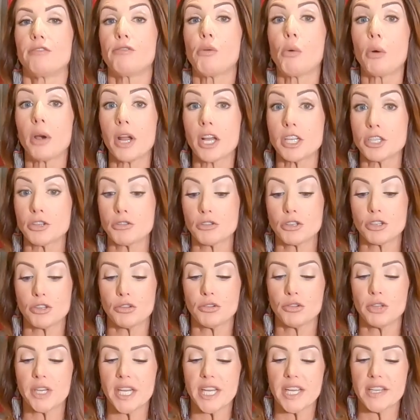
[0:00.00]
400
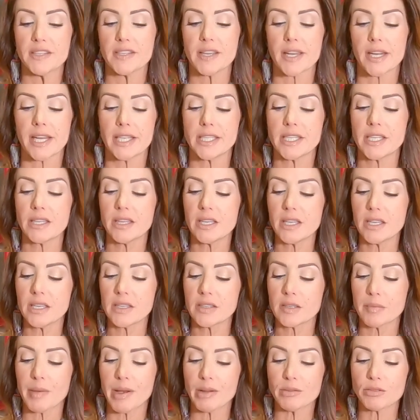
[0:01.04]
degrees. And I did
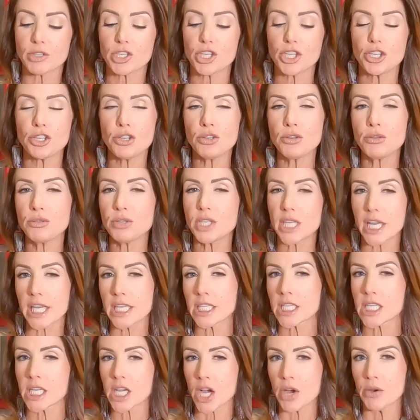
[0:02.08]
these about two
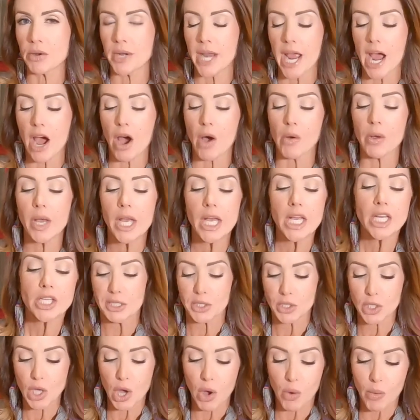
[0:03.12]
days ago now.
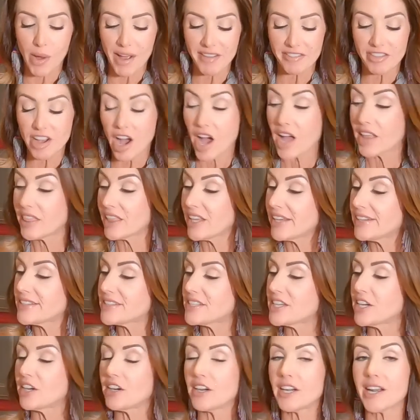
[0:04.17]
So I've got
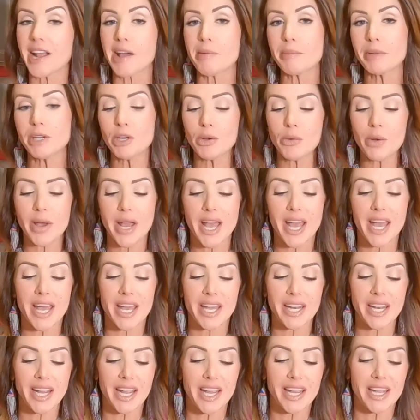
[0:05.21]
these here and I'm gonna go
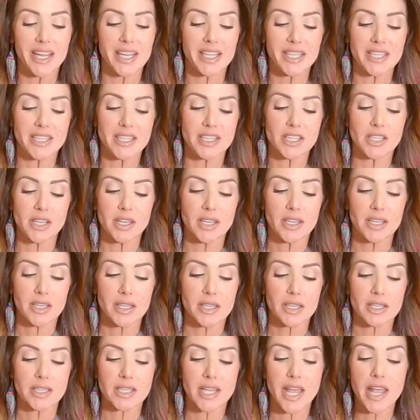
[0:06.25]
ahead and
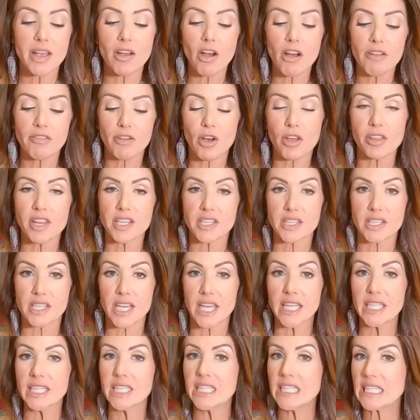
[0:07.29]
take off all the
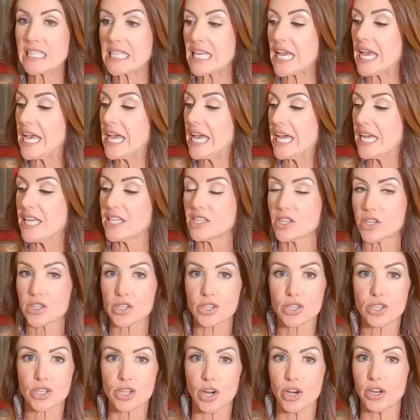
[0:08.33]
skins and
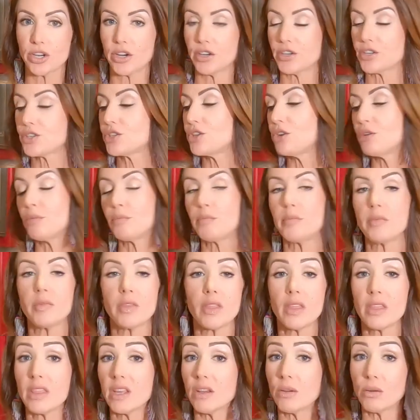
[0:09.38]
start our soup.
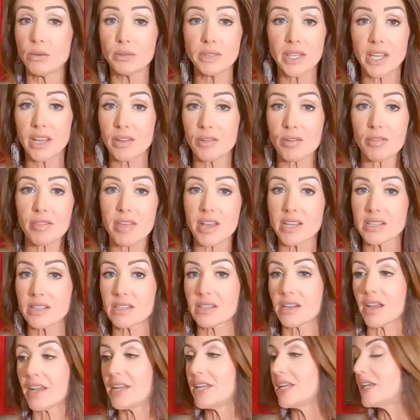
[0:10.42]
The only other things
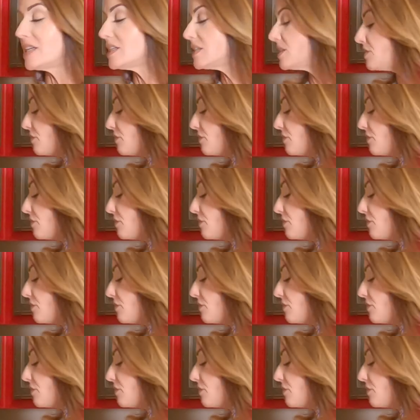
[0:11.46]
that I need